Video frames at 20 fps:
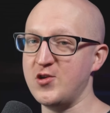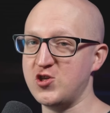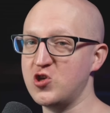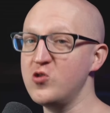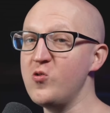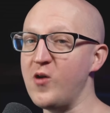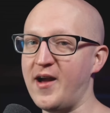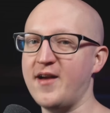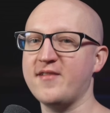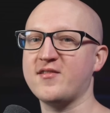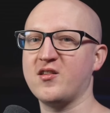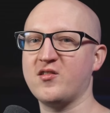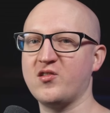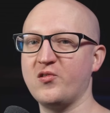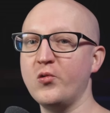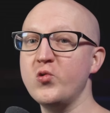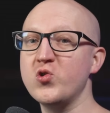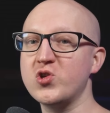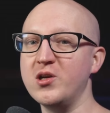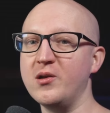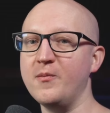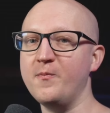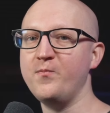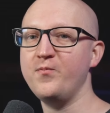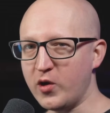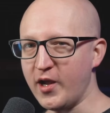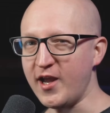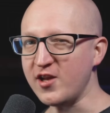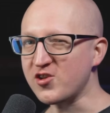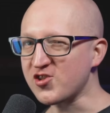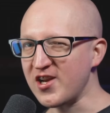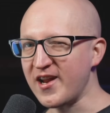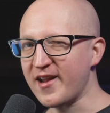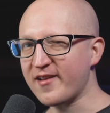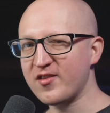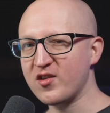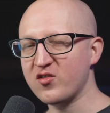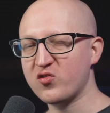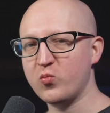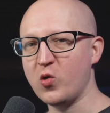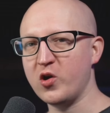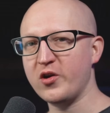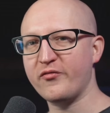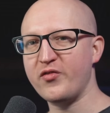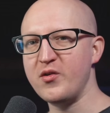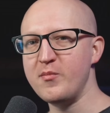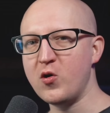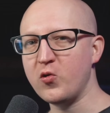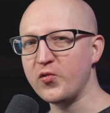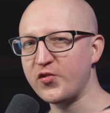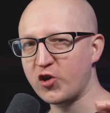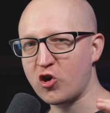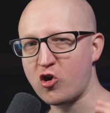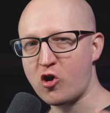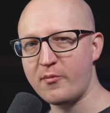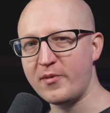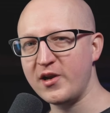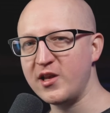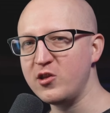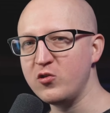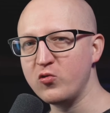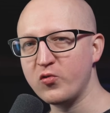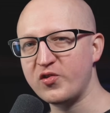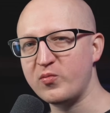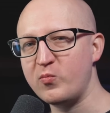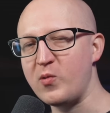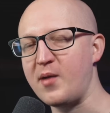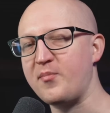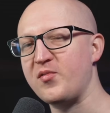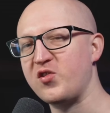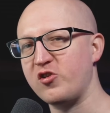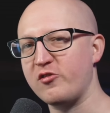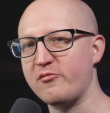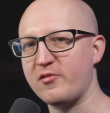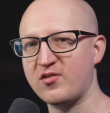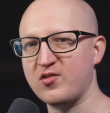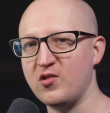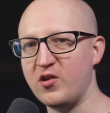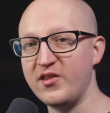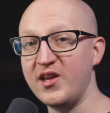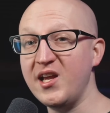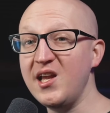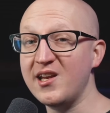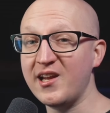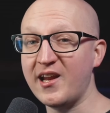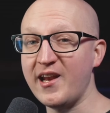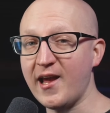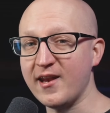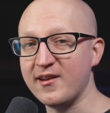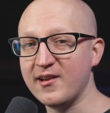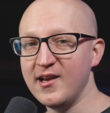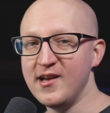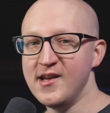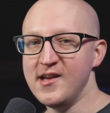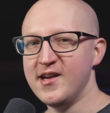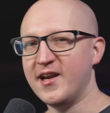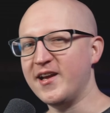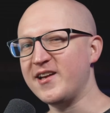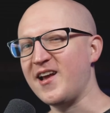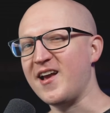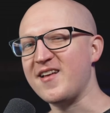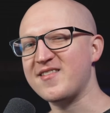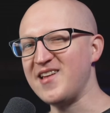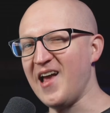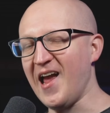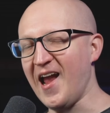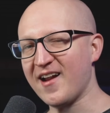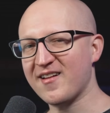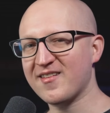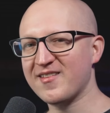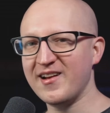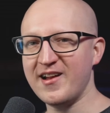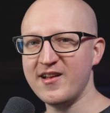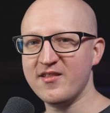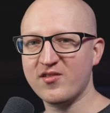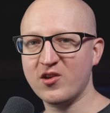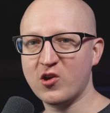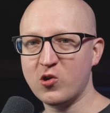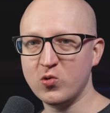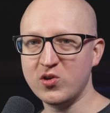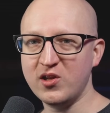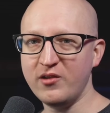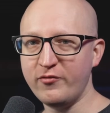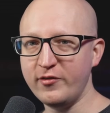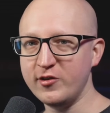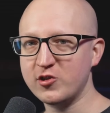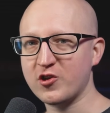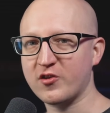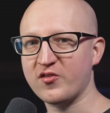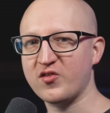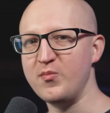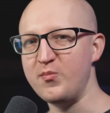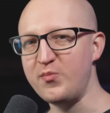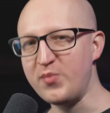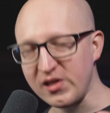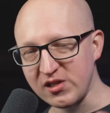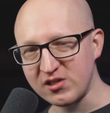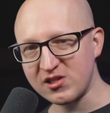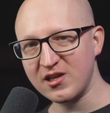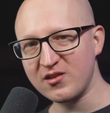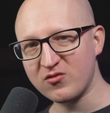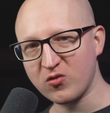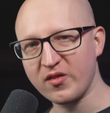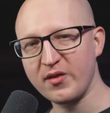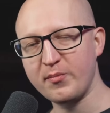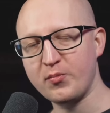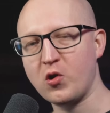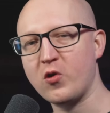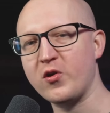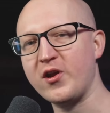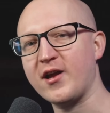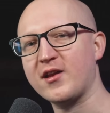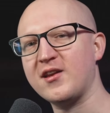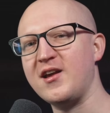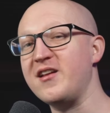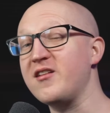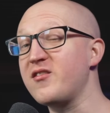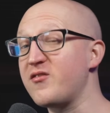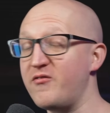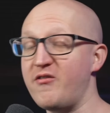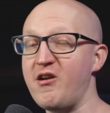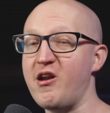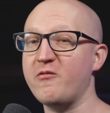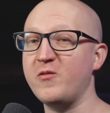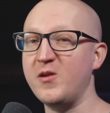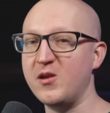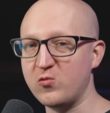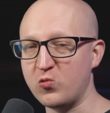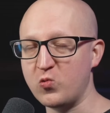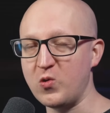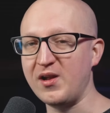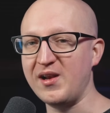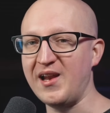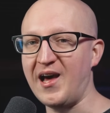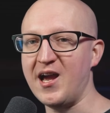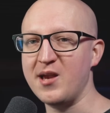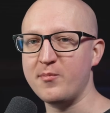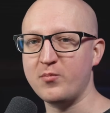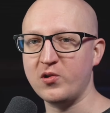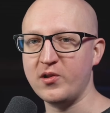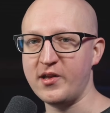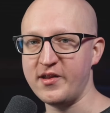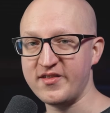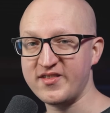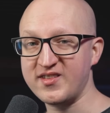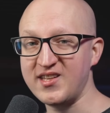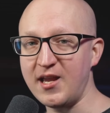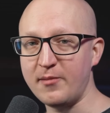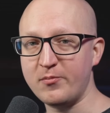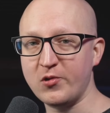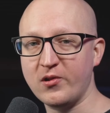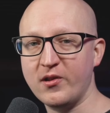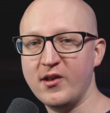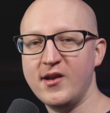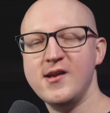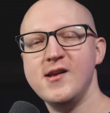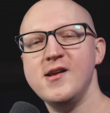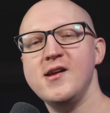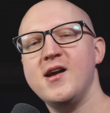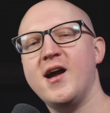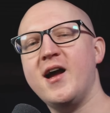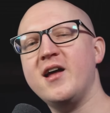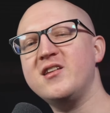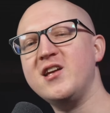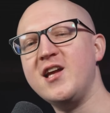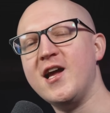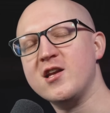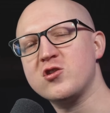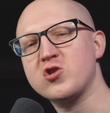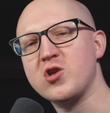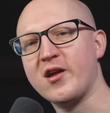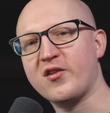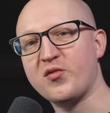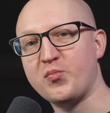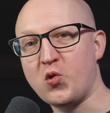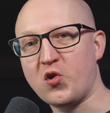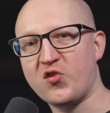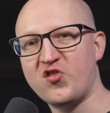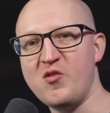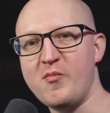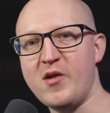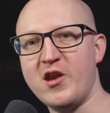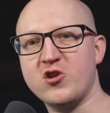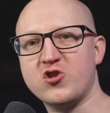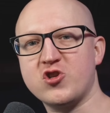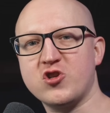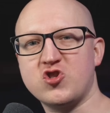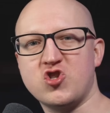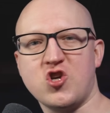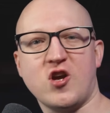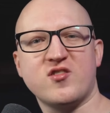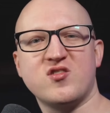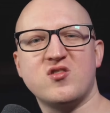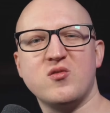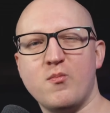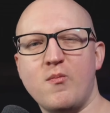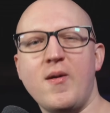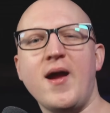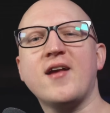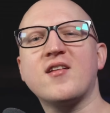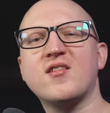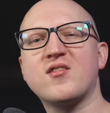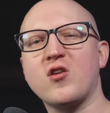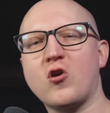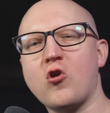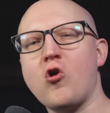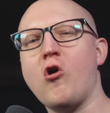mature as a solution. Nginx is one of the most commonly used web servers on the internet. It has excellent security features built into the product and it's very reliable and stable. And the Nginx proxy manager just makes the